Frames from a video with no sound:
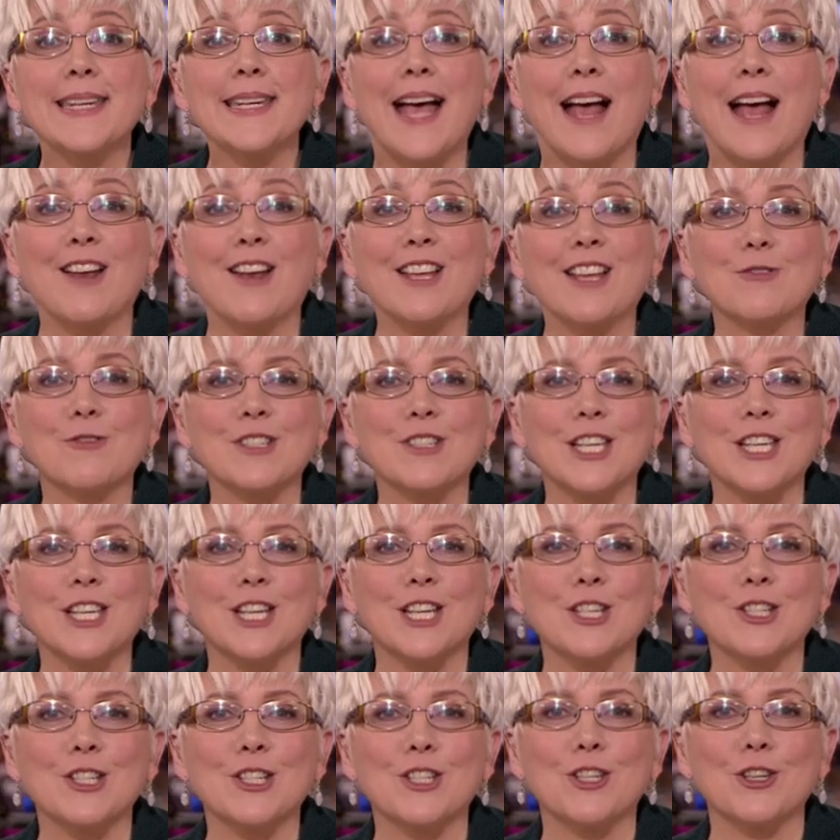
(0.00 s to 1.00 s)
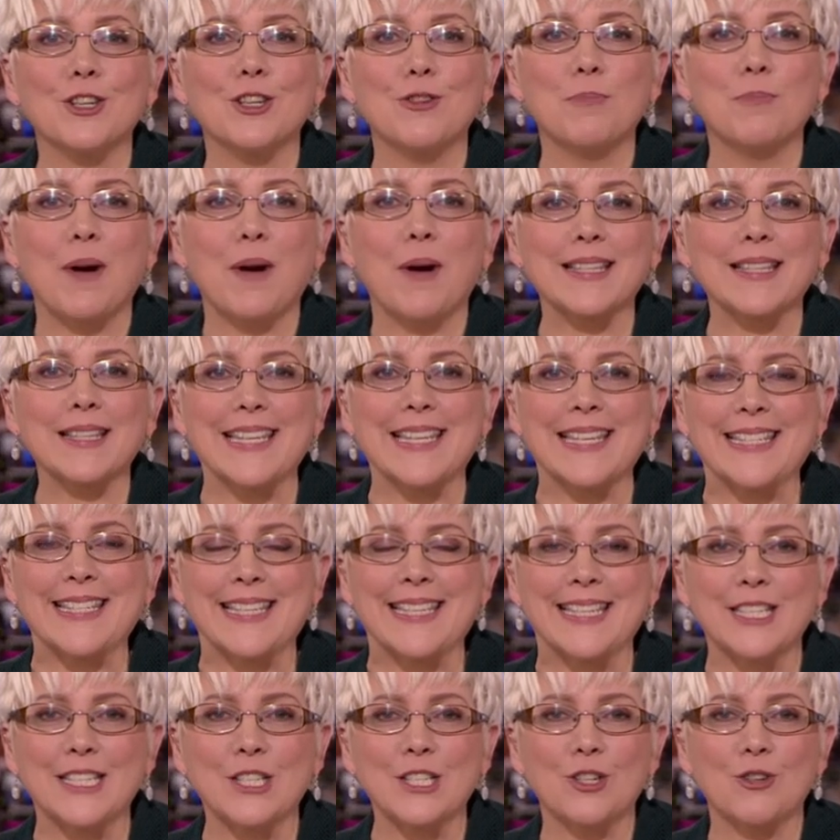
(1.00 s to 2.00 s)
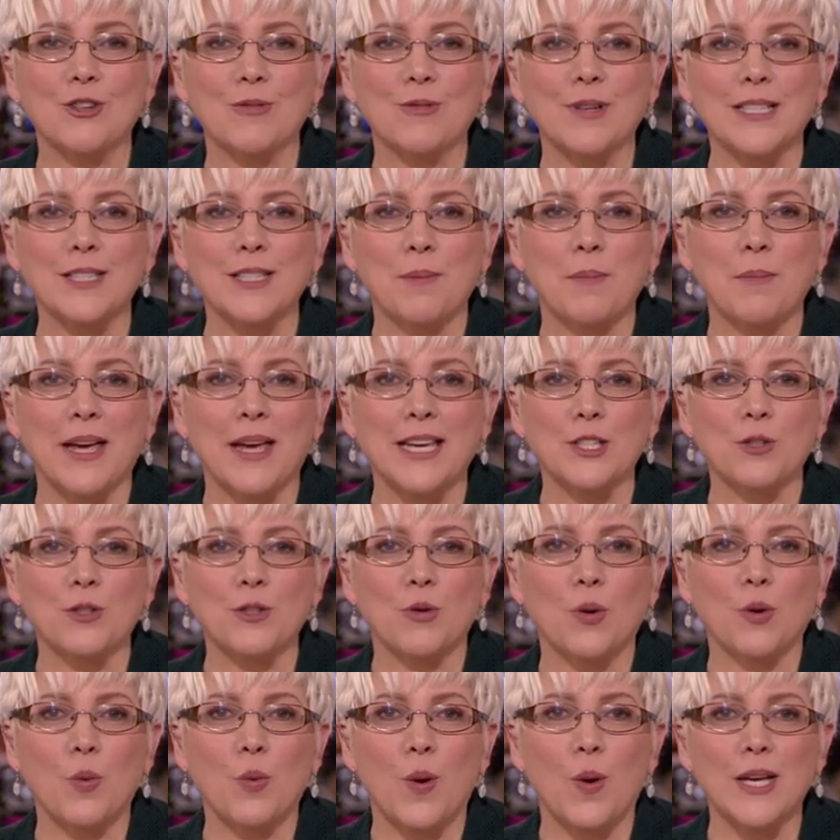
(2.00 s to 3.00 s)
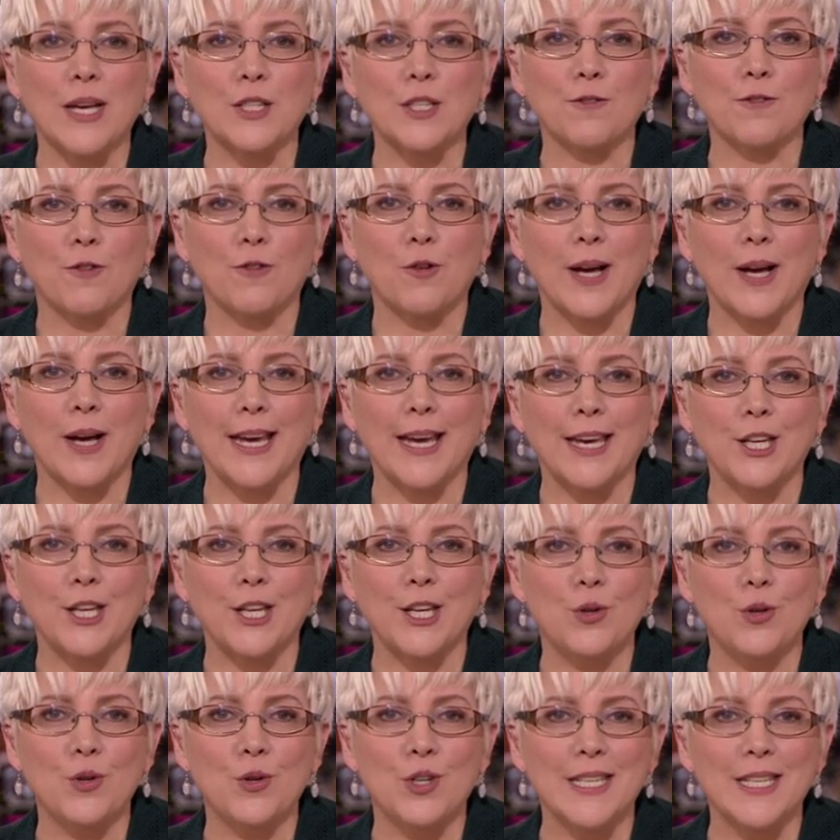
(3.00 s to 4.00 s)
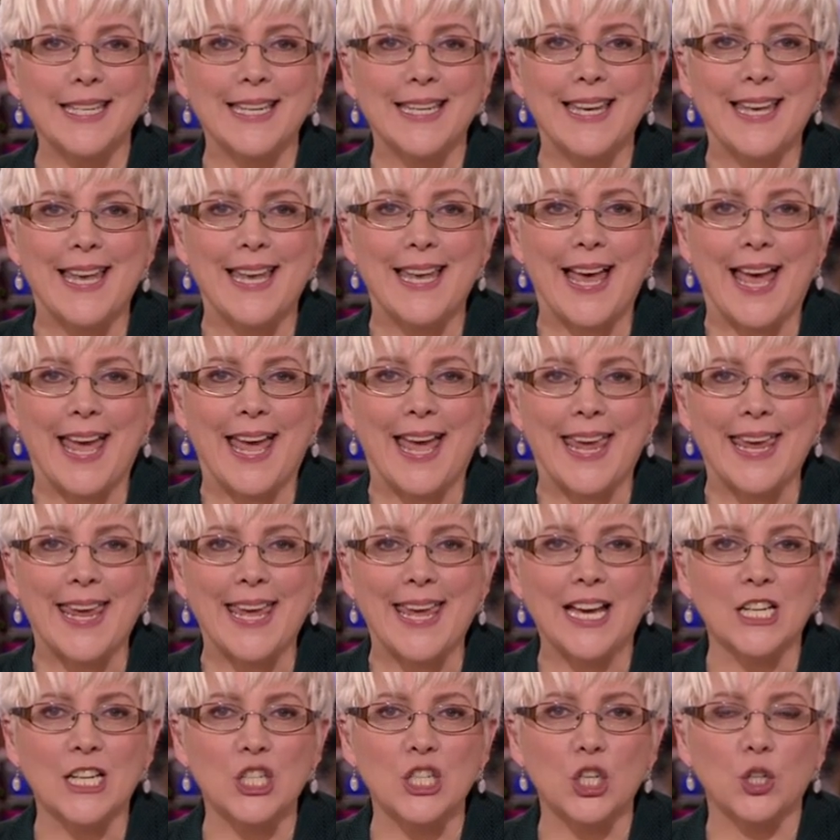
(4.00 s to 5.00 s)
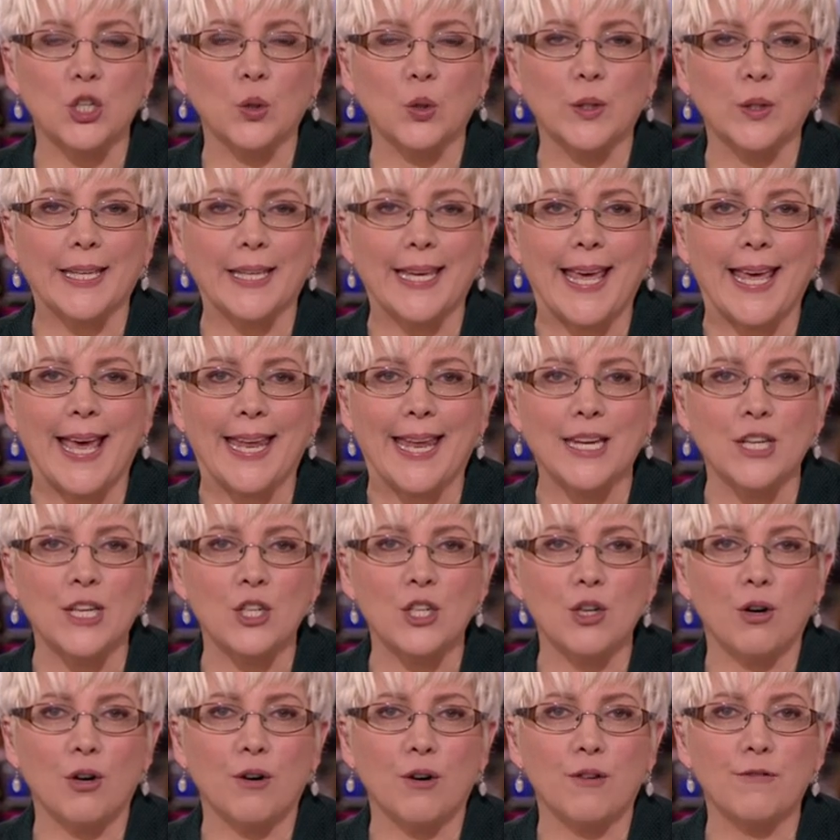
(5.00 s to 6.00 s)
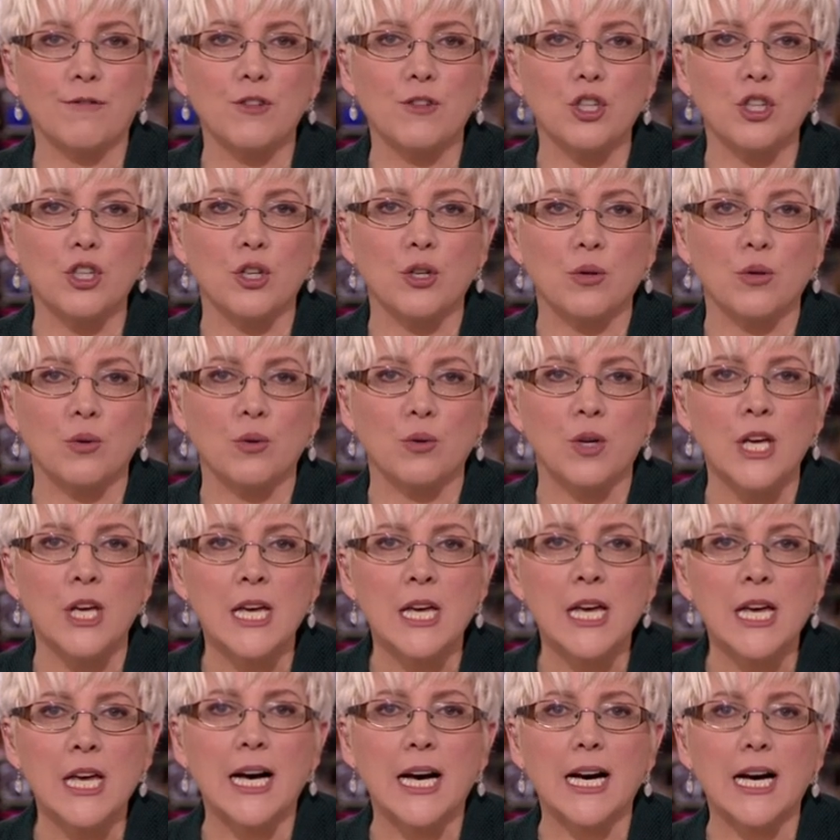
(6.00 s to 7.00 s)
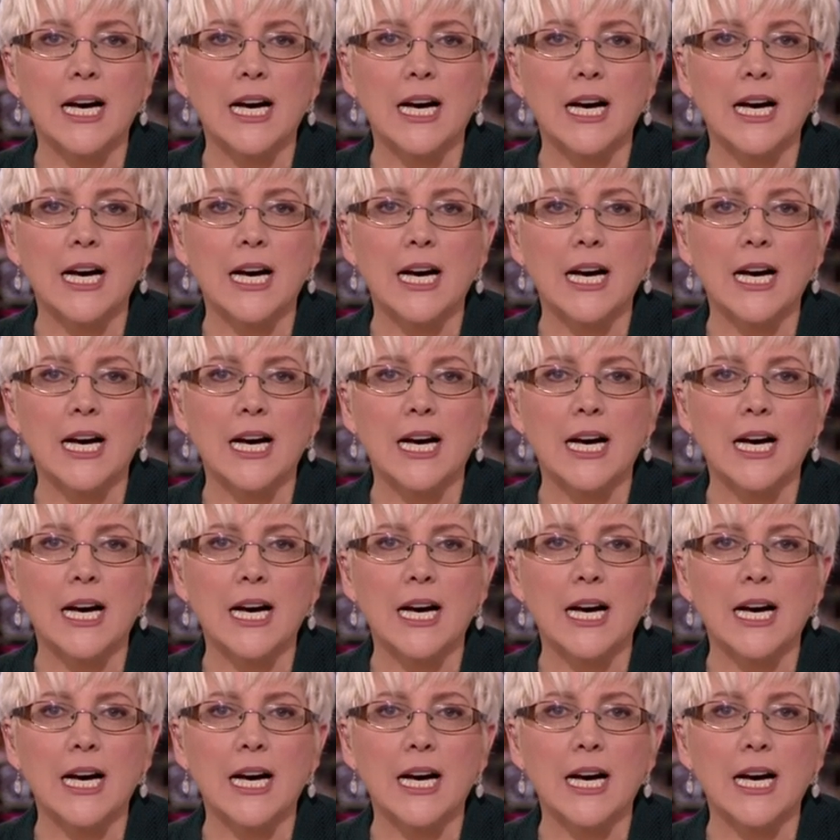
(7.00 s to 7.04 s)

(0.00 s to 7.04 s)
Now let's return to Brexit and Theresa May's request for a new delay until the end of June.